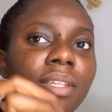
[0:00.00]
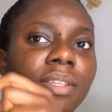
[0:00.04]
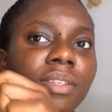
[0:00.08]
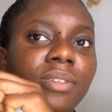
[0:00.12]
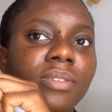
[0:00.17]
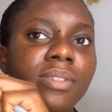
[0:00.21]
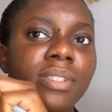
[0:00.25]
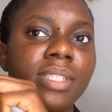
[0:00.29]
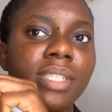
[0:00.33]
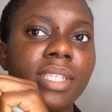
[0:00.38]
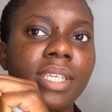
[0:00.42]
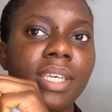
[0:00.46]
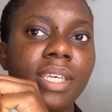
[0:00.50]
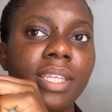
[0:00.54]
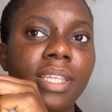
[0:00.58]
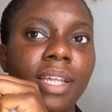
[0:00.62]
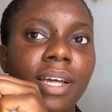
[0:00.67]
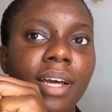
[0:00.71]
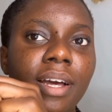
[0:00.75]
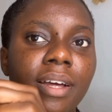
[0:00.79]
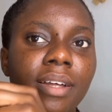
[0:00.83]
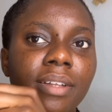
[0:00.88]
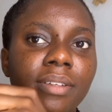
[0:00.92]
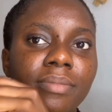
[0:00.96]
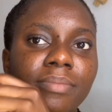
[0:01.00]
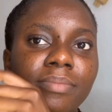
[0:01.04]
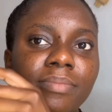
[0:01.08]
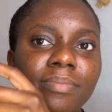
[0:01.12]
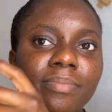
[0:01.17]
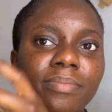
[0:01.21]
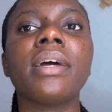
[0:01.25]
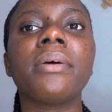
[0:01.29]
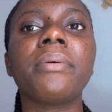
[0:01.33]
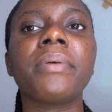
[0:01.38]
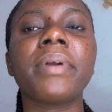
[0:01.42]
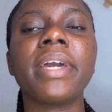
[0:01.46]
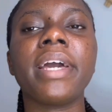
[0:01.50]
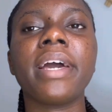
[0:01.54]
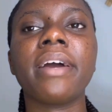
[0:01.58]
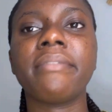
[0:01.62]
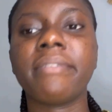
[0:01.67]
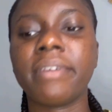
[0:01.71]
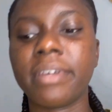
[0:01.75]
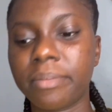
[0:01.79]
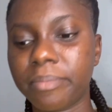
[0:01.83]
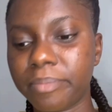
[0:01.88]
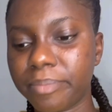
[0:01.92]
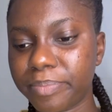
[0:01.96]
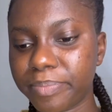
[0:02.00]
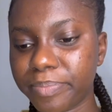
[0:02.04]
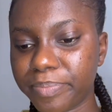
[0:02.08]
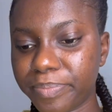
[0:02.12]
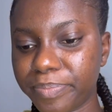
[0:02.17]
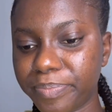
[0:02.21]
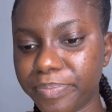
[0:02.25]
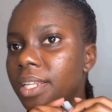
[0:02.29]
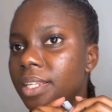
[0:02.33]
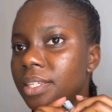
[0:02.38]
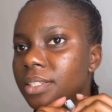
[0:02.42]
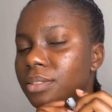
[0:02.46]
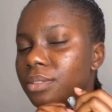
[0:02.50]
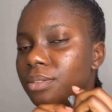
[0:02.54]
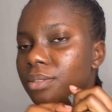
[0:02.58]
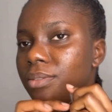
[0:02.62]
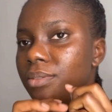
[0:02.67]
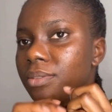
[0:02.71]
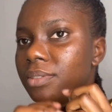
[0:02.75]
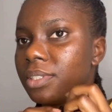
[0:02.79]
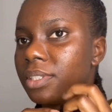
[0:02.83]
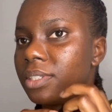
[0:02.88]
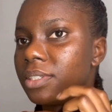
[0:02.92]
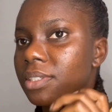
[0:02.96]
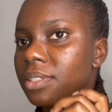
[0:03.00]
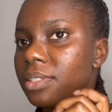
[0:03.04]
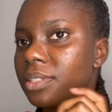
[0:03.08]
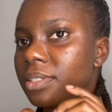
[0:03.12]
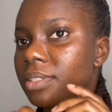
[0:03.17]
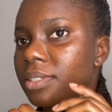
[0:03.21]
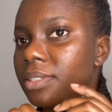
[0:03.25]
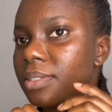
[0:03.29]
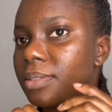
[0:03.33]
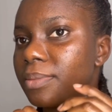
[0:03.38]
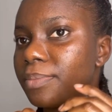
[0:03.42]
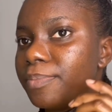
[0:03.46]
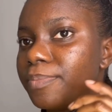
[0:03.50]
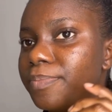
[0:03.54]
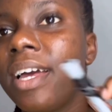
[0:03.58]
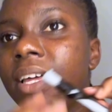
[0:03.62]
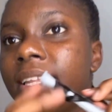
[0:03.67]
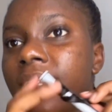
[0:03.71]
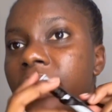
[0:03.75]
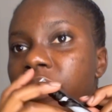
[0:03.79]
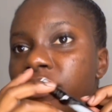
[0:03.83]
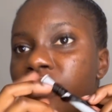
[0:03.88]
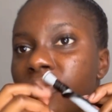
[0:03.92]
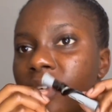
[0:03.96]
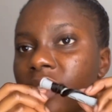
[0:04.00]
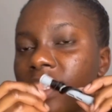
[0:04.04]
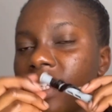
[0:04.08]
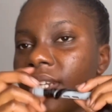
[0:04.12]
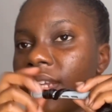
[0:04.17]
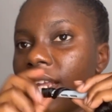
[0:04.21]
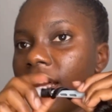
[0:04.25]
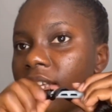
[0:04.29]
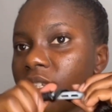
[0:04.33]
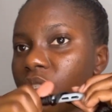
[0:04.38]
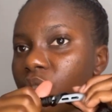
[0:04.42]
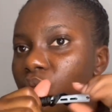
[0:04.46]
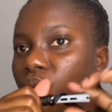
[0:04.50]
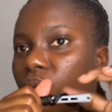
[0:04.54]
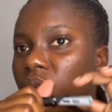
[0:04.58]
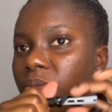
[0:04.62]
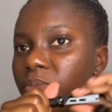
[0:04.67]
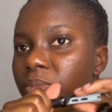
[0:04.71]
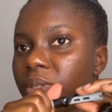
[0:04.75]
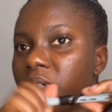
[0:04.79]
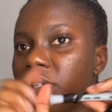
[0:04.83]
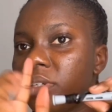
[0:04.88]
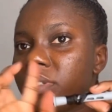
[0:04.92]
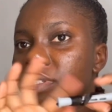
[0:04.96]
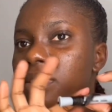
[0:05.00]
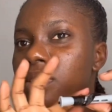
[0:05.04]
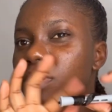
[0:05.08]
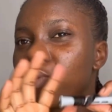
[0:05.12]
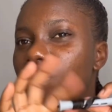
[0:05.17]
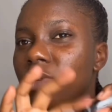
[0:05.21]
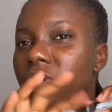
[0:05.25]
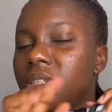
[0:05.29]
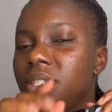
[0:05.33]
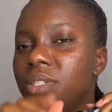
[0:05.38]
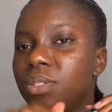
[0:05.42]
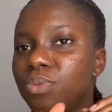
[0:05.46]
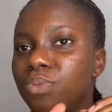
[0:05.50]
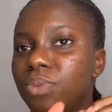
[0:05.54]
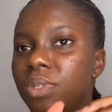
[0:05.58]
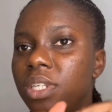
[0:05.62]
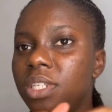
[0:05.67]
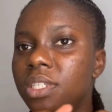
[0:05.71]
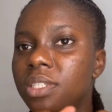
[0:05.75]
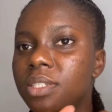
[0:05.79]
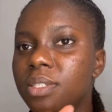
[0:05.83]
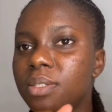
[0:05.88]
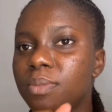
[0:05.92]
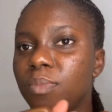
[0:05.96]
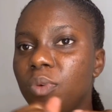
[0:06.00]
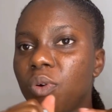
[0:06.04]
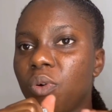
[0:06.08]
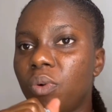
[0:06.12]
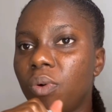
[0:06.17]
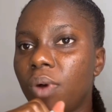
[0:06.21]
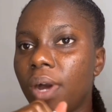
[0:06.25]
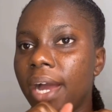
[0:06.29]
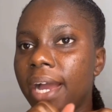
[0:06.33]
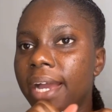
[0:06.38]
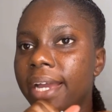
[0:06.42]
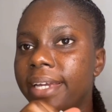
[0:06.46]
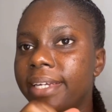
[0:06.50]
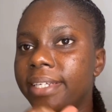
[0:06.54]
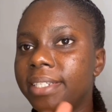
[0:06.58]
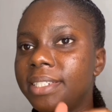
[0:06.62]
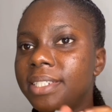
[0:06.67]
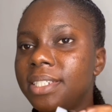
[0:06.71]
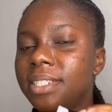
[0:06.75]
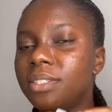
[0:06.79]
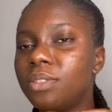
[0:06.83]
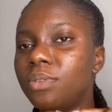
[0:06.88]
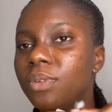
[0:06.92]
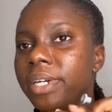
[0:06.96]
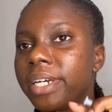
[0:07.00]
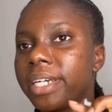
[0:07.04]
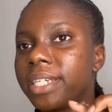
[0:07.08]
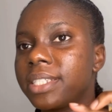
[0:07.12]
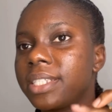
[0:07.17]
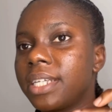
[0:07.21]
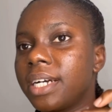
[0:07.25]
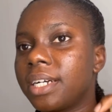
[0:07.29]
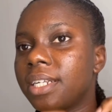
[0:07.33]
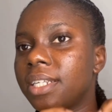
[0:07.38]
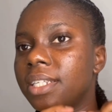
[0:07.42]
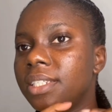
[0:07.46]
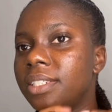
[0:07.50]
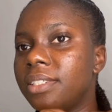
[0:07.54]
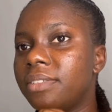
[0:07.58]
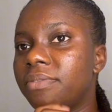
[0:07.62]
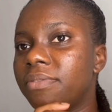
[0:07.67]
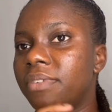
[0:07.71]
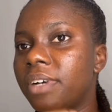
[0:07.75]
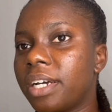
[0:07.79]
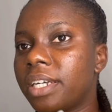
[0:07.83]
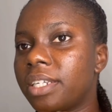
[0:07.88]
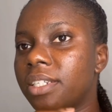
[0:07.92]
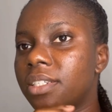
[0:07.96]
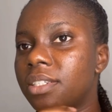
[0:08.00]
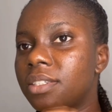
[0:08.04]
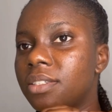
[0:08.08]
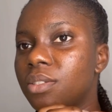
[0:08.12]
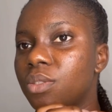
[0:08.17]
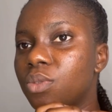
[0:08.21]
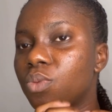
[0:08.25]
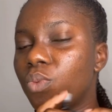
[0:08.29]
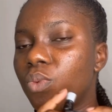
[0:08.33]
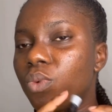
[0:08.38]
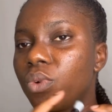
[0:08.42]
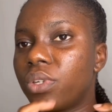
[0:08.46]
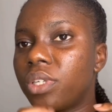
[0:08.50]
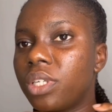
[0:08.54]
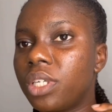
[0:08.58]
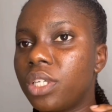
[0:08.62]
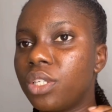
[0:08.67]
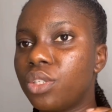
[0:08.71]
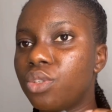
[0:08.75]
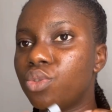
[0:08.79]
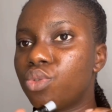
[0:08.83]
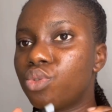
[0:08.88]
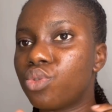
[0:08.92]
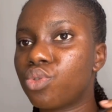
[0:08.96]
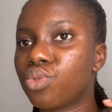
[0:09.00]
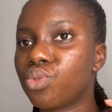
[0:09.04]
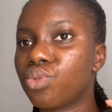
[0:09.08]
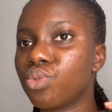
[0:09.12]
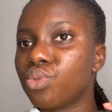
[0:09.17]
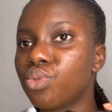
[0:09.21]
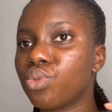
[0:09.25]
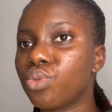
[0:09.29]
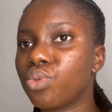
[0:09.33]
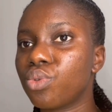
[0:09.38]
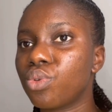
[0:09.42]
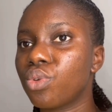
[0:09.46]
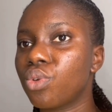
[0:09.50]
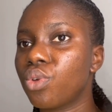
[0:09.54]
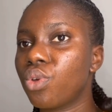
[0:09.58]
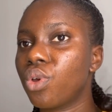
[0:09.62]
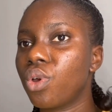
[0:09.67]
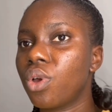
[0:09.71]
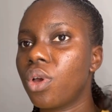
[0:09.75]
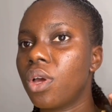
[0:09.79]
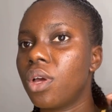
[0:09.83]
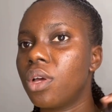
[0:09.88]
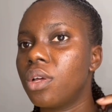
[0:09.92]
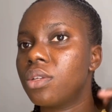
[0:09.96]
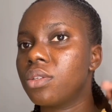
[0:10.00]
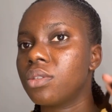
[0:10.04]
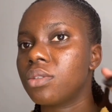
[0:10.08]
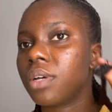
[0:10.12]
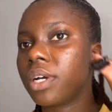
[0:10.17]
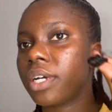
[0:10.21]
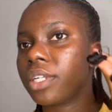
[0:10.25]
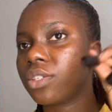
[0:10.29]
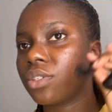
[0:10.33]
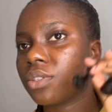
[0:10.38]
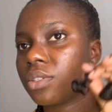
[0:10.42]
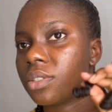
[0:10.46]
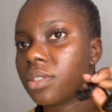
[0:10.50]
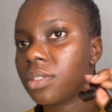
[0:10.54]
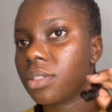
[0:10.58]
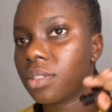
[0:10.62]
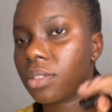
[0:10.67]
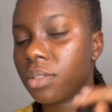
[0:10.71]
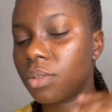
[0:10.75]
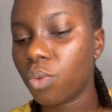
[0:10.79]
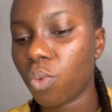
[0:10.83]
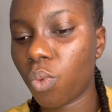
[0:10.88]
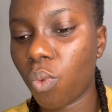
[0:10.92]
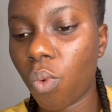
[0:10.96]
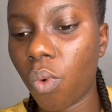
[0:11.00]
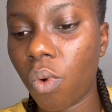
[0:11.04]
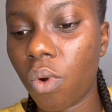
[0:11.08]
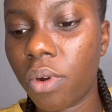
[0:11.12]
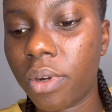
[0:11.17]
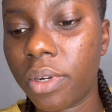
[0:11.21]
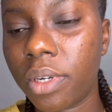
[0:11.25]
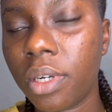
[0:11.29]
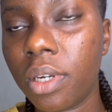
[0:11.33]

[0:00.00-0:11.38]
you see that? There we have it. Let's do this. And then for the last one, because this one is really small, I did not exactly divide this one in two, so I just did it one.